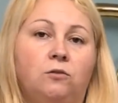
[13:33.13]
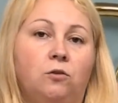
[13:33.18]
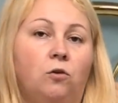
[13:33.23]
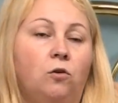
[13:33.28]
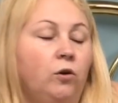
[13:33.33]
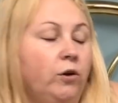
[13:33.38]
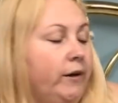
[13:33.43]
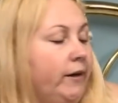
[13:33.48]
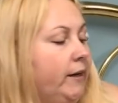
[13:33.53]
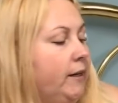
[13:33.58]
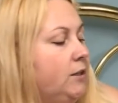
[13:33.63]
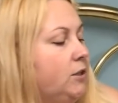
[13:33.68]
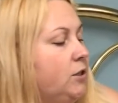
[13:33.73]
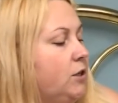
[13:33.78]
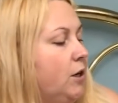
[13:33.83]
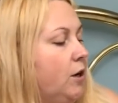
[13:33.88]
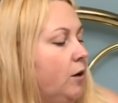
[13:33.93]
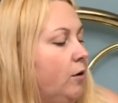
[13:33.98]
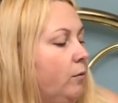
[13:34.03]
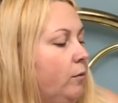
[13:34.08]
All you need to
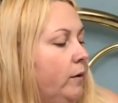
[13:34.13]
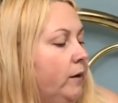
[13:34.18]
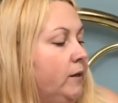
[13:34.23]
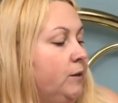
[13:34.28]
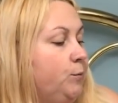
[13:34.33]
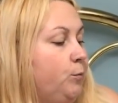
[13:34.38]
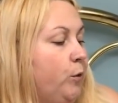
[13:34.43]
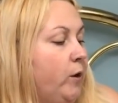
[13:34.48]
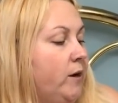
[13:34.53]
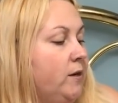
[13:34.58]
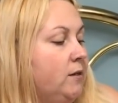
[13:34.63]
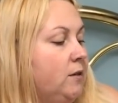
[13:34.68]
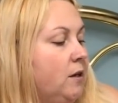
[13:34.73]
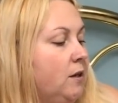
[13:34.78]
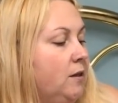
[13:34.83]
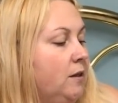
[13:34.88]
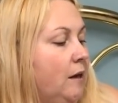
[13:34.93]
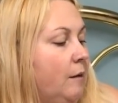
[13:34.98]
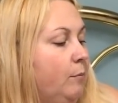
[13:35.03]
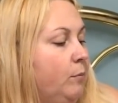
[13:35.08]
do is press
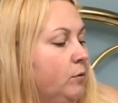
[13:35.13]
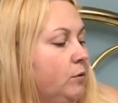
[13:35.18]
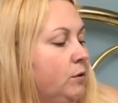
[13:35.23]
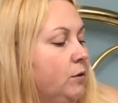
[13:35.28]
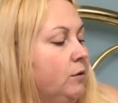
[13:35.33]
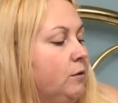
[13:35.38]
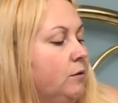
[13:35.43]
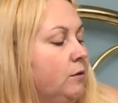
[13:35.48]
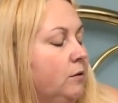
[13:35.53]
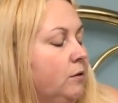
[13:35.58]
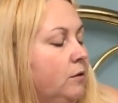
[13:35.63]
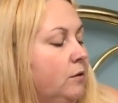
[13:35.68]
that button.